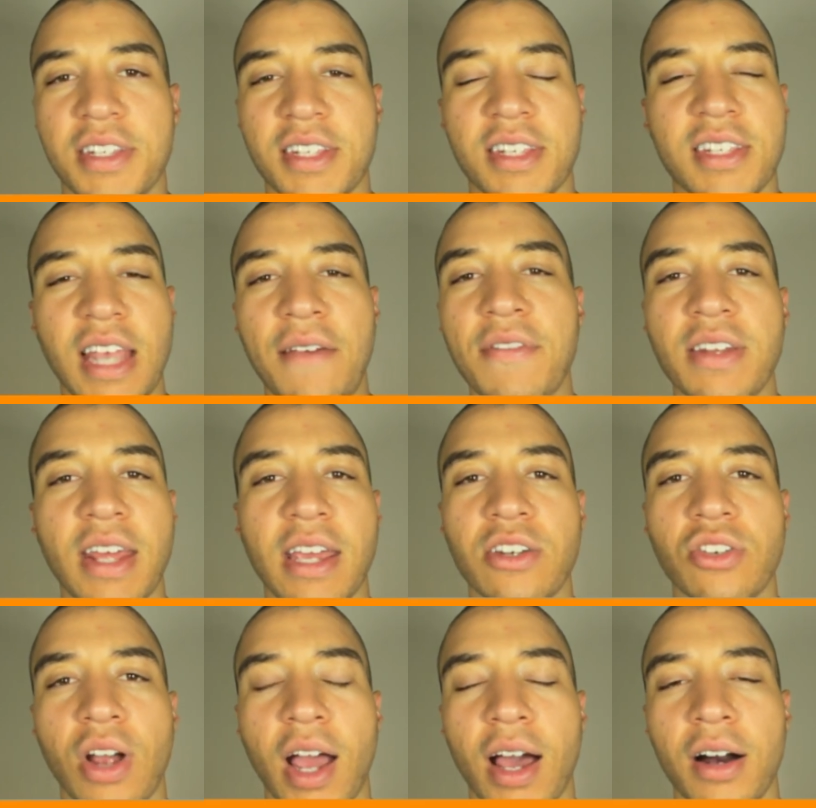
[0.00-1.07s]
is a seven day
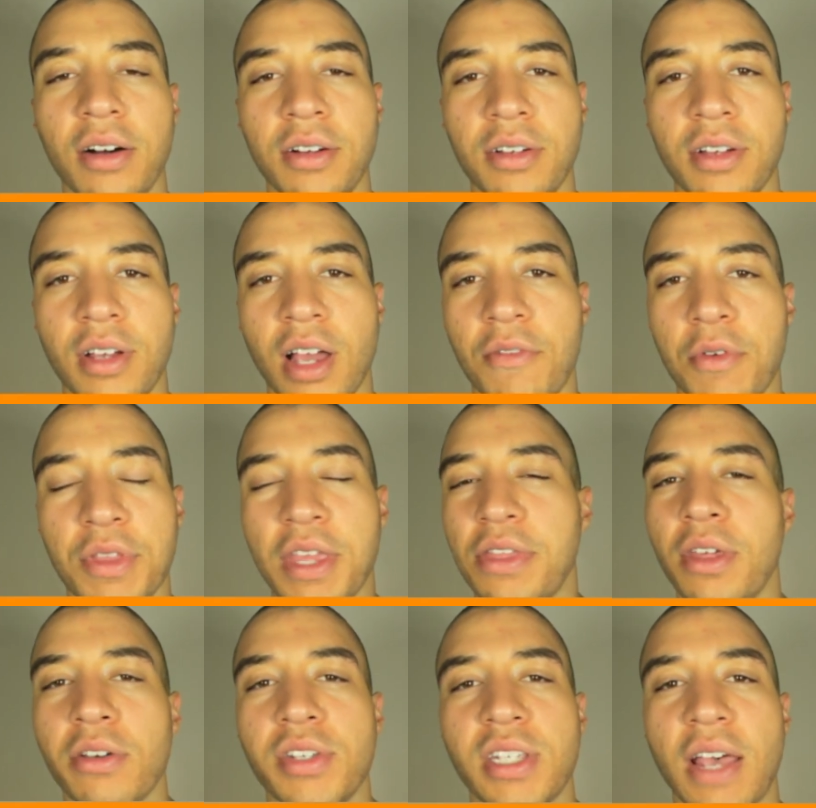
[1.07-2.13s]
trial. If within
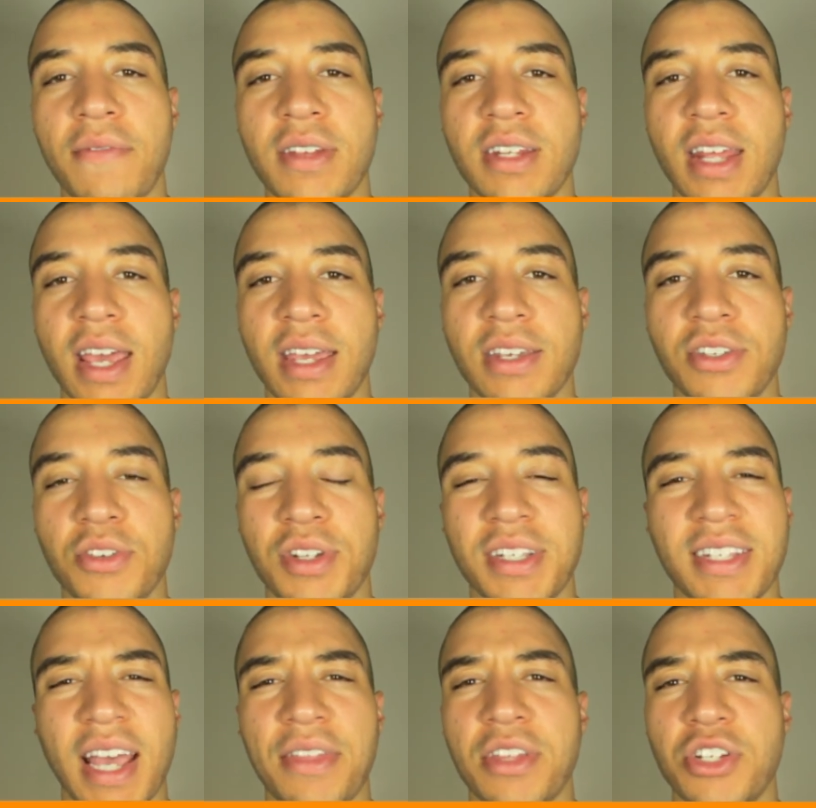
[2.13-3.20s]
those seven days you decide